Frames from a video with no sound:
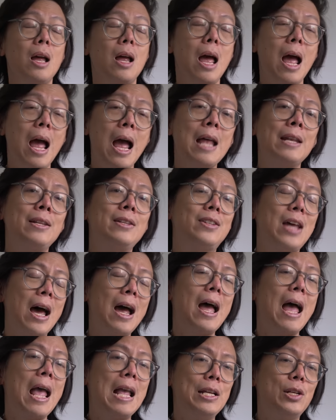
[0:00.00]
and
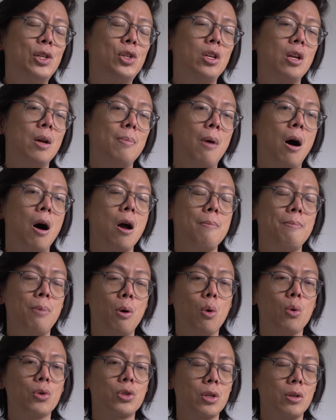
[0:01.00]
that HDMI
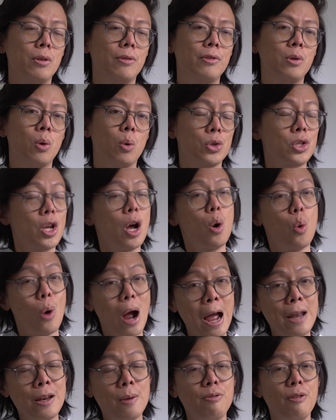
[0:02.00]
port, of course. Oh,
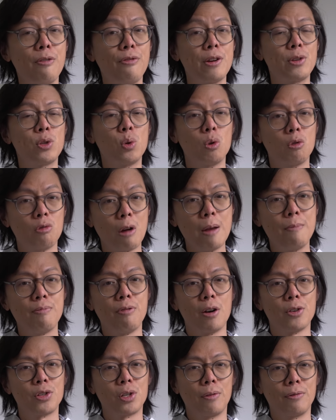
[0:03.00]
and a professional grade
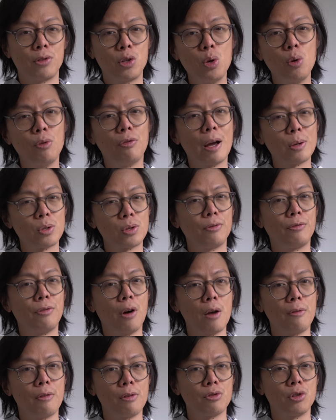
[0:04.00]
pricing of
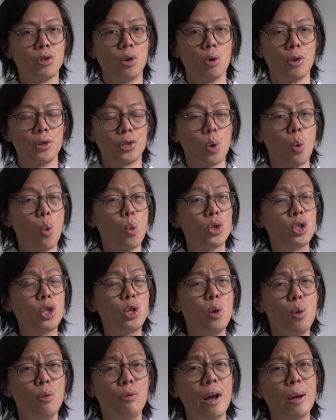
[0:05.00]
$2,500 or
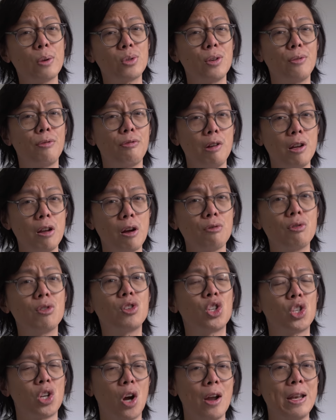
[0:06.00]
2,300
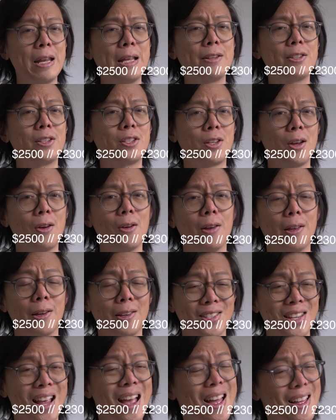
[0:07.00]
shining
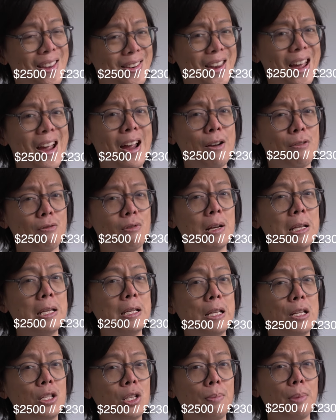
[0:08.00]
sterlings. That really
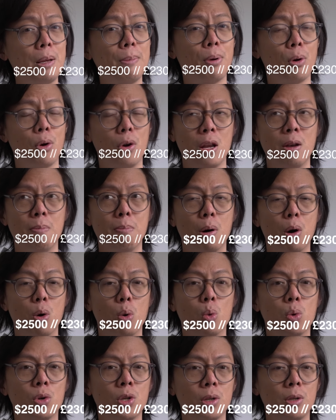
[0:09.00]
needs to be put in
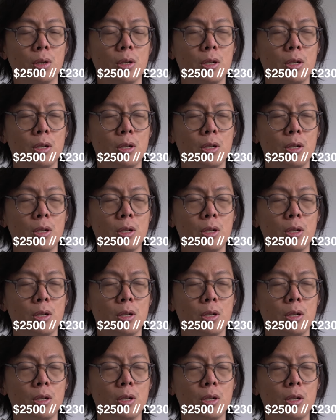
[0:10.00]
bold,